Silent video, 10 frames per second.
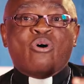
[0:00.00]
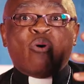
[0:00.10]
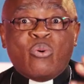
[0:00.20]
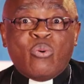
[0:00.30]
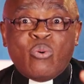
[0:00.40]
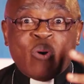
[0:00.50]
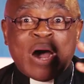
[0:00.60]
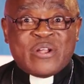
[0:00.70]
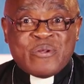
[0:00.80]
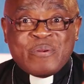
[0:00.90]
Who
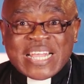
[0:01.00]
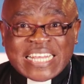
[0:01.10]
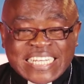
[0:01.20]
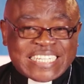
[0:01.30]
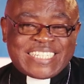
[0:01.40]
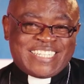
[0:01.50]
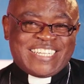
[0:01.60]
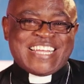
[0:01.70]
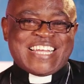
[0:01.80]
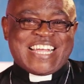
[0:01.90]
are doing this?
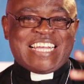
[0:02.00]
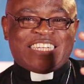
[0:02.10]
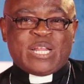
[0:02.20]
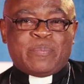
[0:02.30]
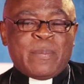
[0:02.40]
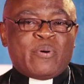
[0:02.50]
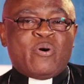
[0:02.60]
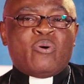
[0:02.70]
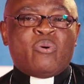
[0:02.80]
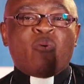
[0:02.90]
It's the
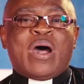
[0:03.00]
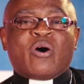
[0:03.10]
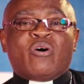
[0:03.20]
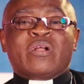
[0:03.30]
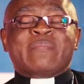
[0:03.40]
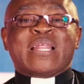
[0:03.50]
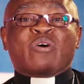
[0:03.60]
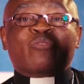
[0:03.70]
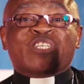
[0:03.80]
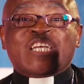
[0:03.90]
people who are called by the
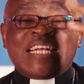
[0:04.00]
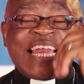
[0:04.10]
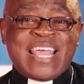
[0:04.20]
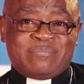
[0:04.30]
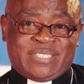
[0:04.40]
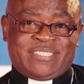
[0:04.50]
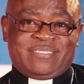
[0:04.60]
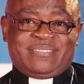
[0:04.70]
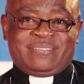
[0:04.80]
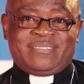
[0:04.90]
Christian names.
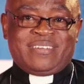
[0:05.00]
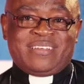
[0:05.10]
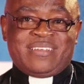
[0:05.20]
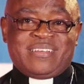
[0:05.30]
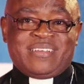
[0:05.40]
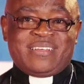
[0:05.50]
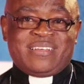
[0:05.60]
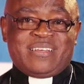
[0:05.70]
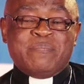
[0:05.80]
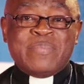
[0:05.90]

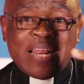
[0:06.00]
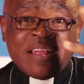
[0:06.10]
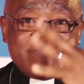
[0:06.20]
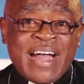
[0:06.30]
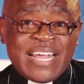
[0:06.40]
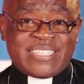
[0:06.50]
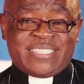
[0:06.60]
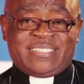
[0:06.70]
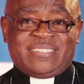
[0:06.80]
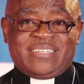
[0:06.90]

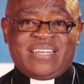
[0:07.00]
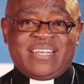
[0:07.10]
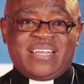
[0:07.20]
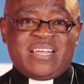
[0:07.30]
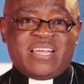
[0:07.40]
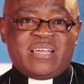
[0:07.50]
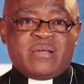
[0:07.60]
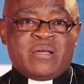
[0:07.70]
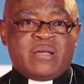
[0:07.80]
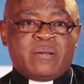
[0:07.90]
Believers.
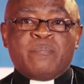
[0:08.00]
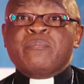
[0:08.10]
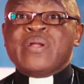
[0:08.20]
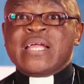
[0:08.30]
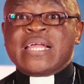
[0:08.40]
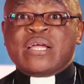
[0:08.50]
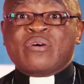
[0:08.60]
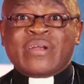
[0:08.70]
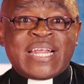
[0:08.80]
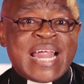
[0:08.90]
Bringing
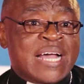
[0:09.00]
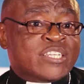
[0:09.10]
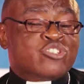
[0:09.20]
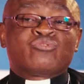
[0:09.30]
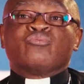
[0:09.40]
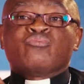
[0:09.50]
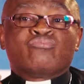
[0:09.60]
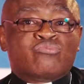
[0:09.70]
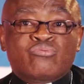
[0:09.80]
graders to